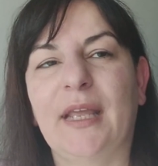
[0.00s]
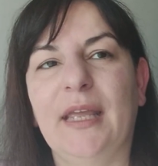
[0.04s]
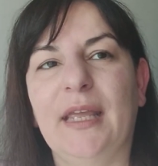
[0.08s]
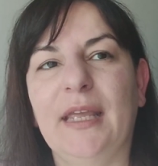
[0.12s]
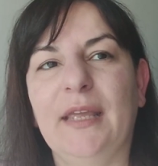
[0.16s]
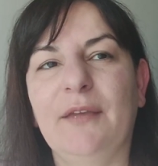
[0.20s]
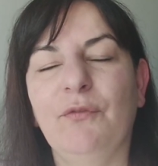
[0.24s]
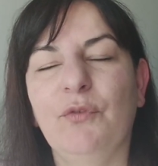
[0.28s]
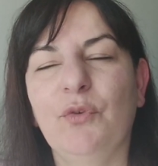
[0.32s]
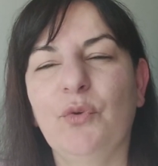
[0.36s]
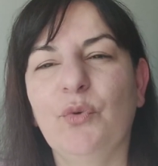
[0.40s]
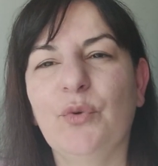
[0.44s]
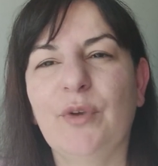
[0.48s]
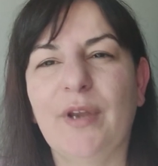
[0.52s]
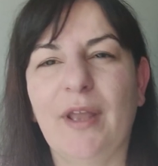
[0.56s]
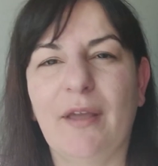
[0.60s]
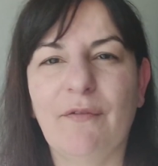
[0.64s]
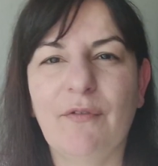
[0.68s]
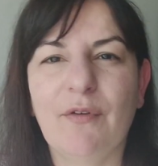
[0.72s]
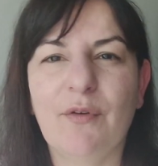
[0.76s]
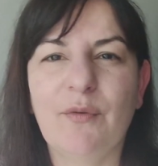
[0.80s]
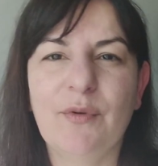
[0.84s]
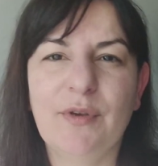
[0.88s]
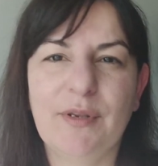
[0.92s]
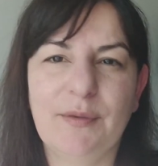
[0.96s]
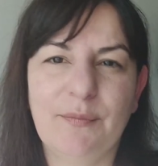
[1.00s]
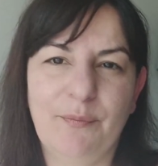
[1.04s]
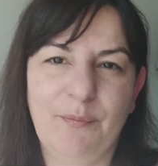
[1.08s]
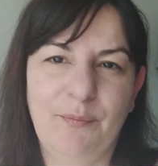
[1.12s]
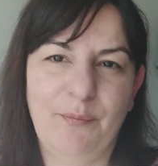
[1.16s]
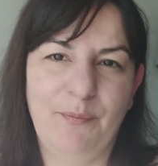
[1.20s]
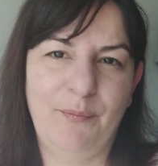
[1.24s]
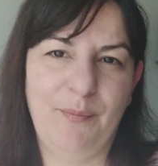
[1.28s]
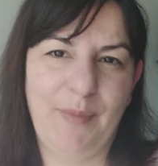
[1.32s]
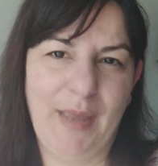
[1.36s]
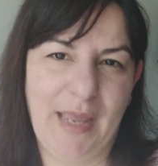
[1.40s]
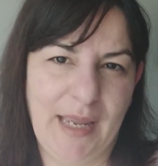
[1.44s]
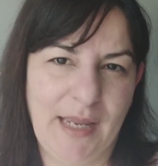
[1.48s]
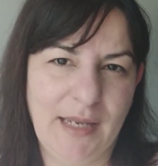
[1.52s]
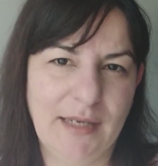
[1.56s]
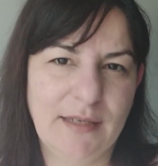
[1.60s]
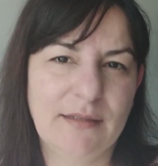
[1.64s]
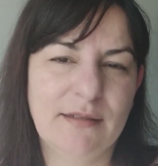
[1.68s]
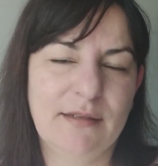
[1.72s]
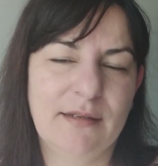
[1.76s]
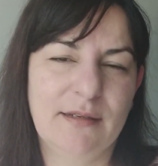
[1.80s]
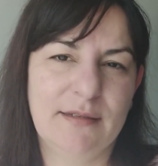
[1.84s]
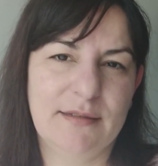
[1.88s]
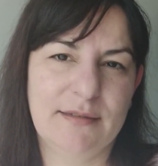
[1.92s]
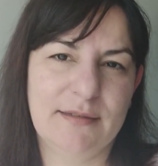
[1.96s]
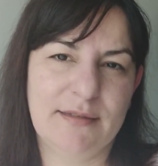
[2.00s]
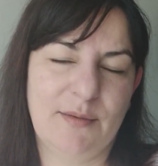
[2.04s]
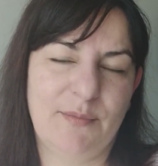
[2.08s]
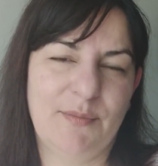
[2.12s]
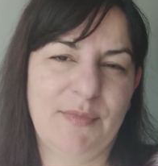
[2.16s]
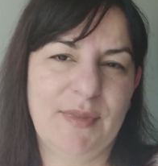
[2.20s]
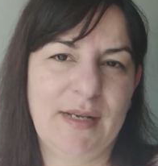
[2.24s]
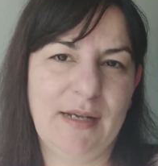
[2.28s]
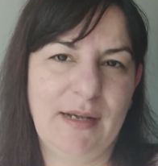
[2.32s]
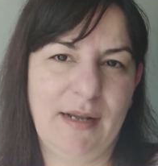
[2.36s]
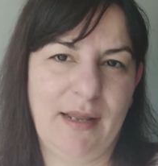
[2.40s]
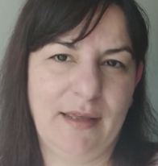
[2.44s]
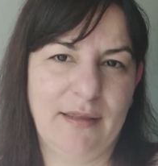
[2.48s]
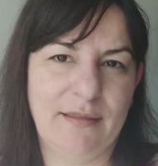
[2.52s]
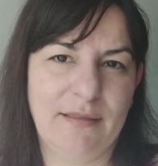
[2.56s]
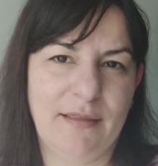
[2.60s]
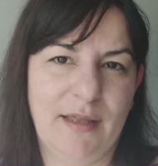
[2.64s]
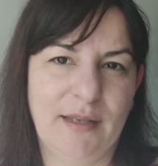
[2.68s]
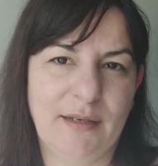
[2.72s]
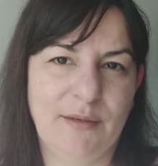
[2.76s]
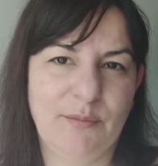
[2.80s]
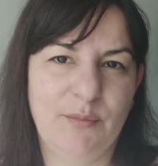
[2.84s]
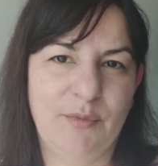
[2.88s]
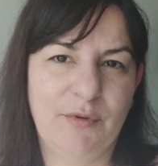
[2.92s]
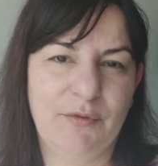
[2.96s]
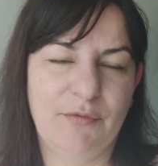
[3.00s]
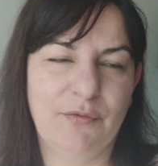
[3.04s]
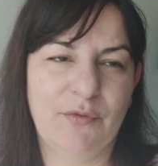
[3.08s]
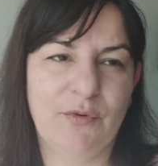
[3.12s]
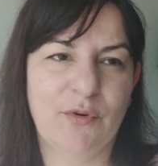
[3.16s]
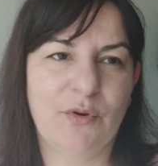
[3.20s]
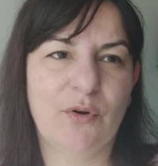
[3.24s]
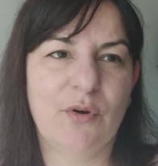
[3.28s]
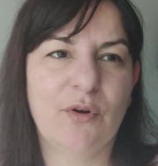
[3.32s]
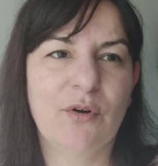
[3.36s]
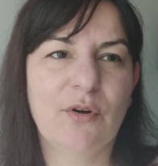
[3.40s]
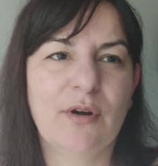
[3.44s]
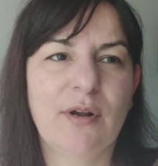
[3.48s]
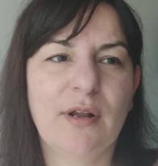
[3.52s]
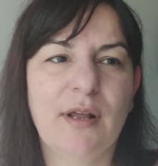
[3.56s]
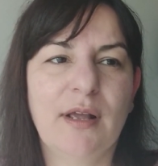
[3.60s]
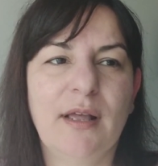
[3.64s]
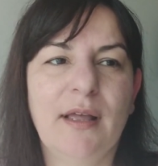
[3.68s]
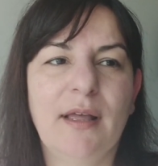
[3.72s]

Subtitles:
if you never made something like that before,